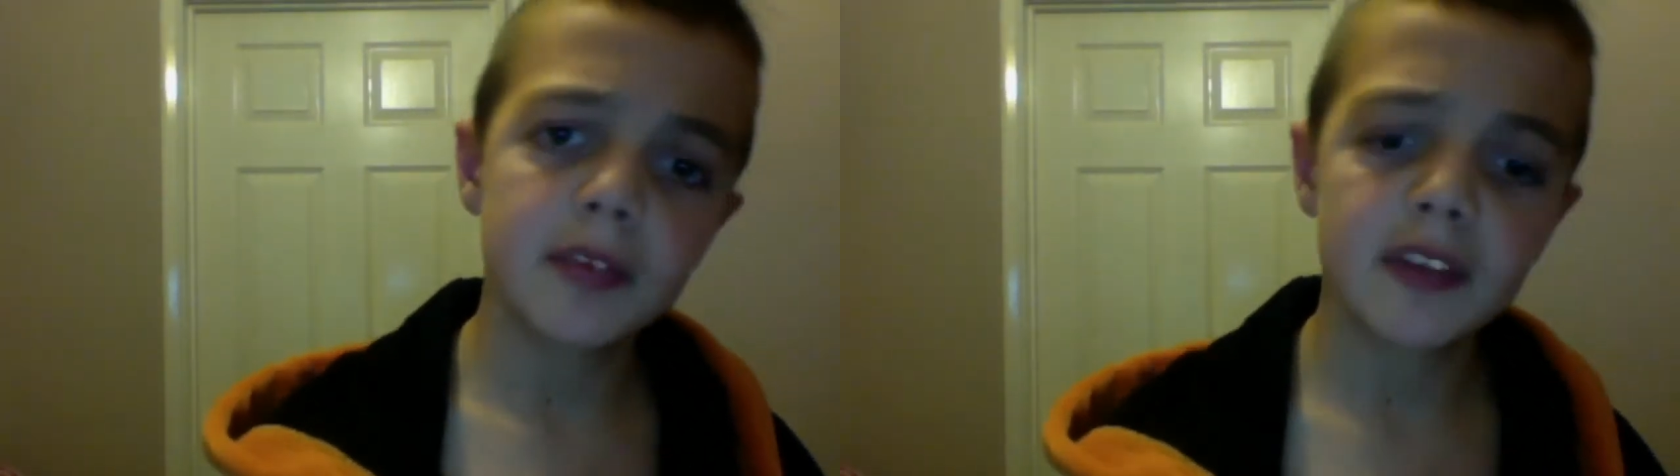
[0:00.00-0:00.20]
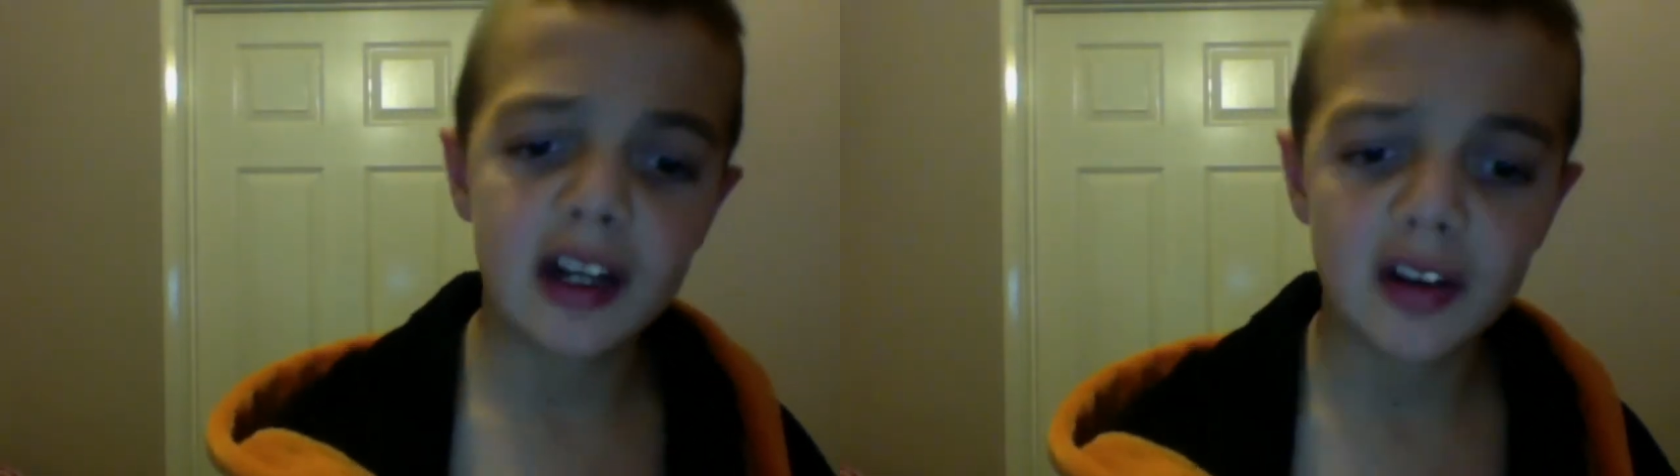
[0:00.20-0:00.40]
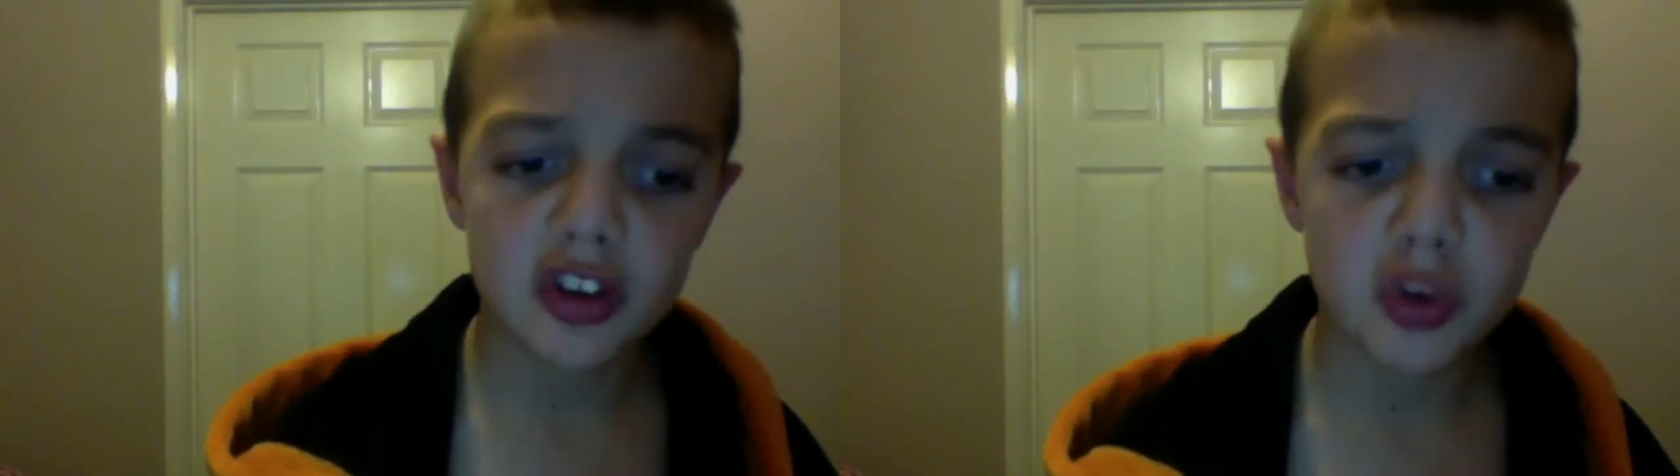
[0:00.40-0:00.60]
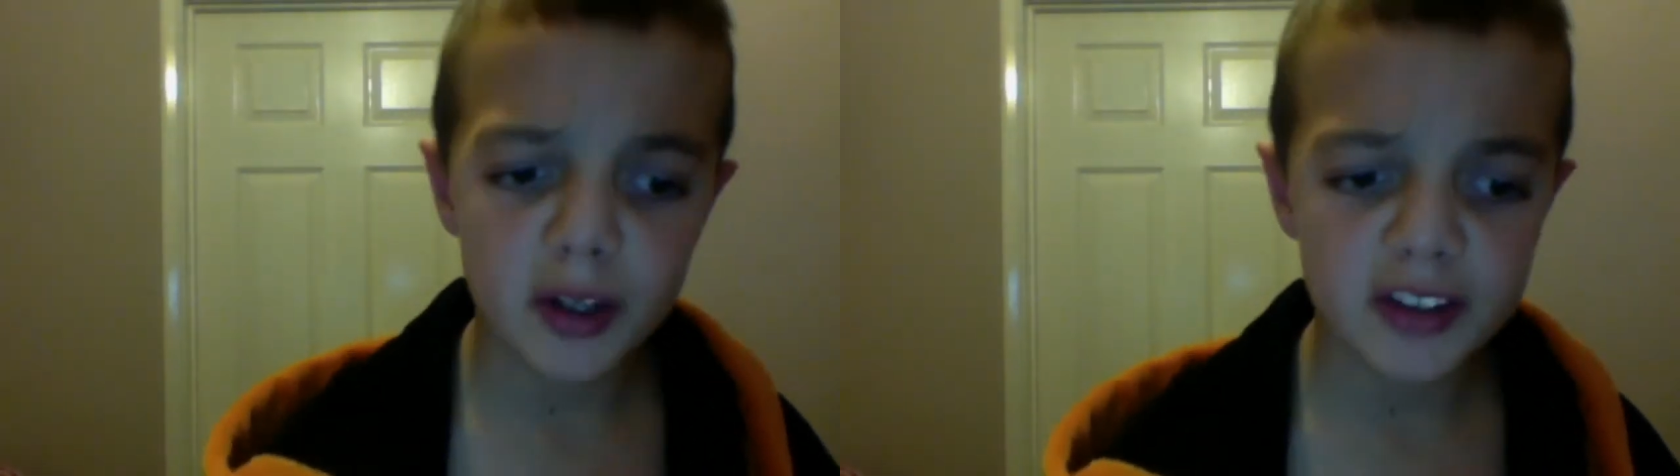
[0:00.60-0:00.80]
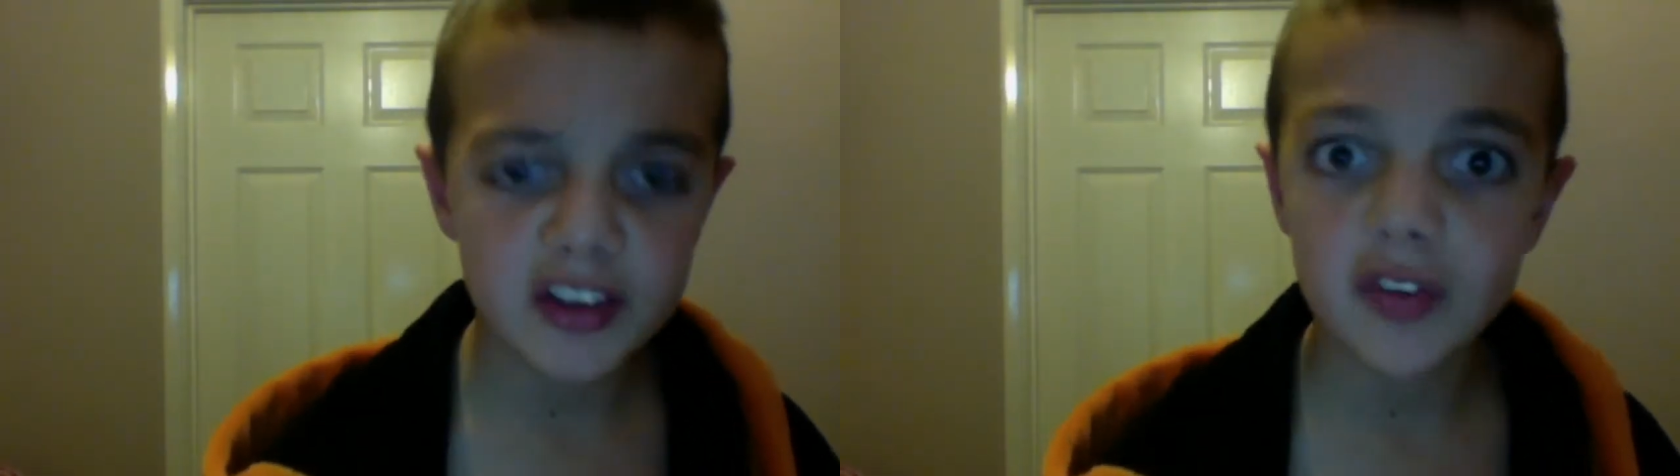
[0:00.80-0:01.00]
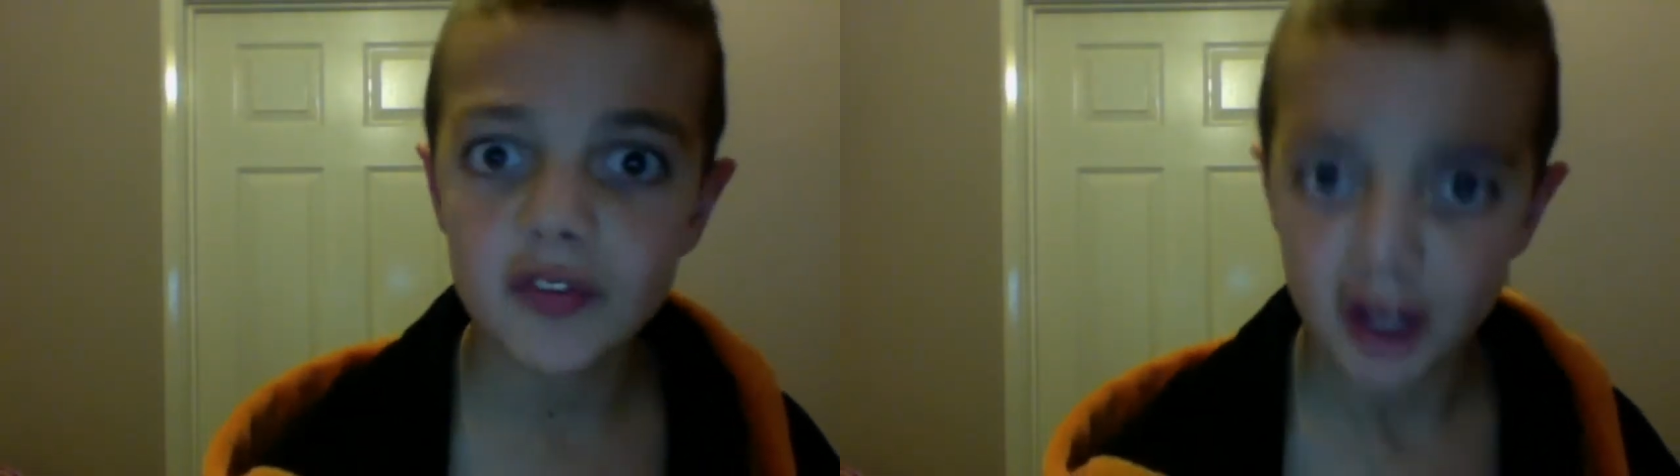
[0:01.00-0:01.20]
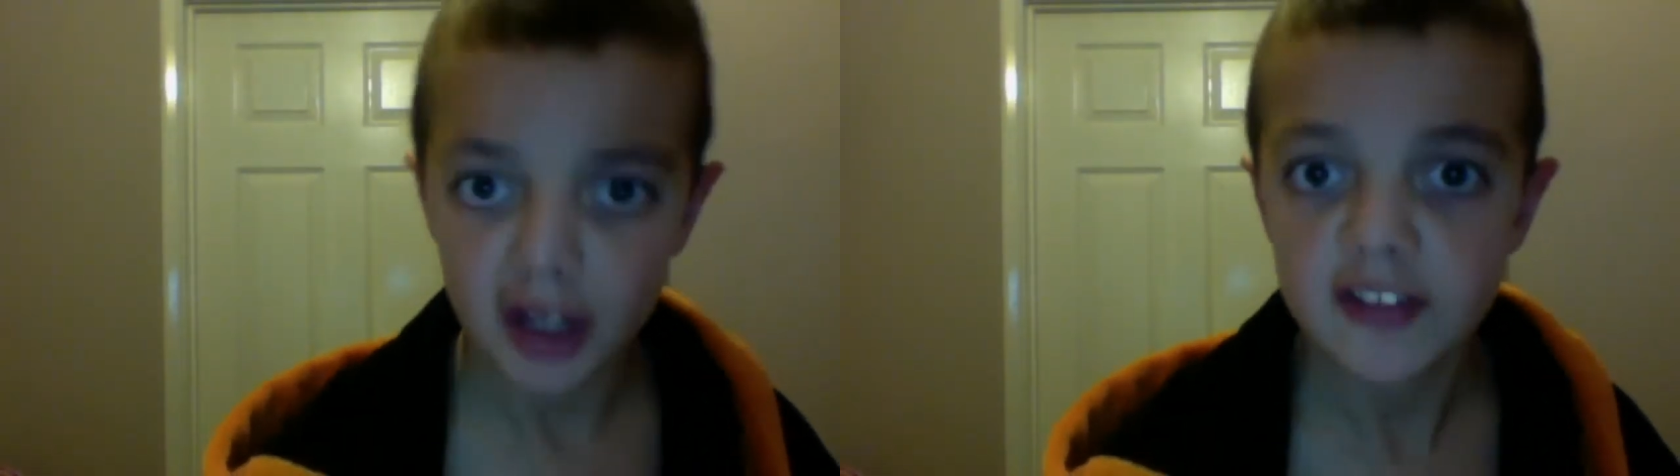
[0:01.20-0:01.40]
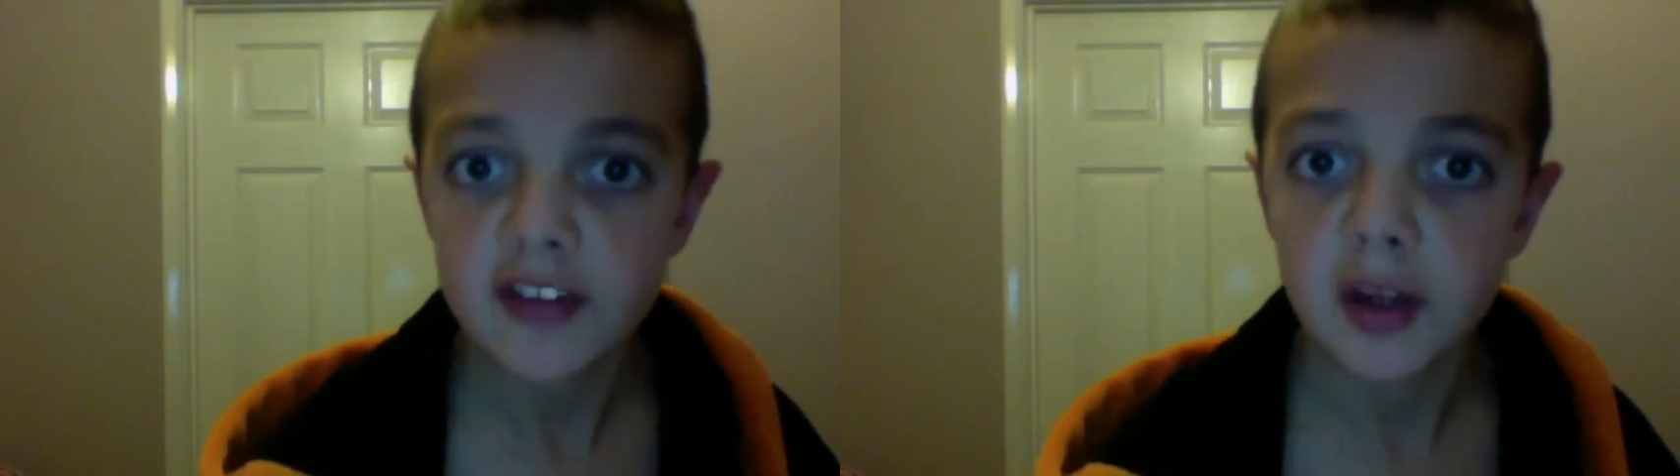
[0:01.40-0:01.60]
They're in 21st,